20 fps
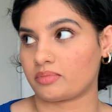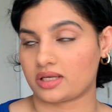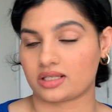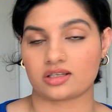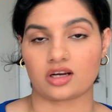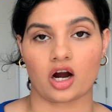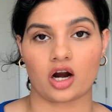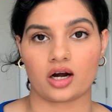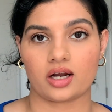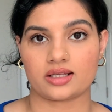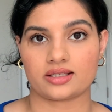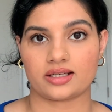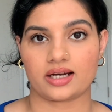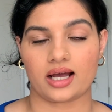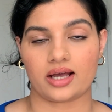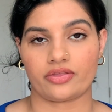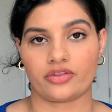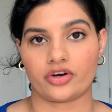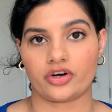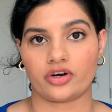mascaras and
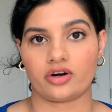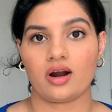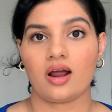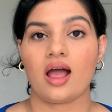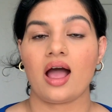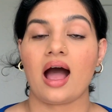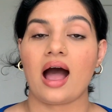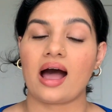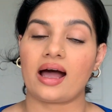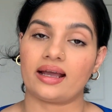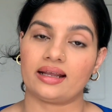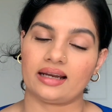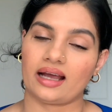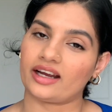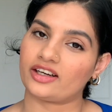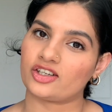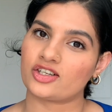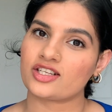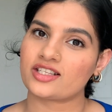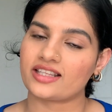other
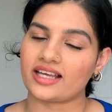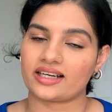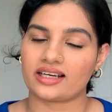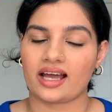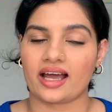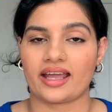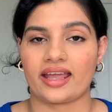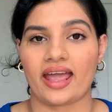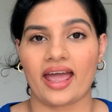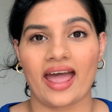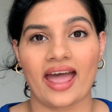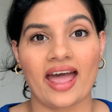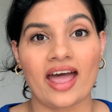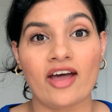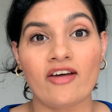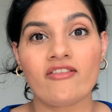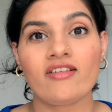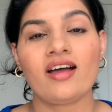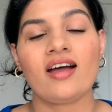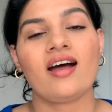eyeliners that I
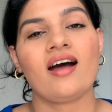have.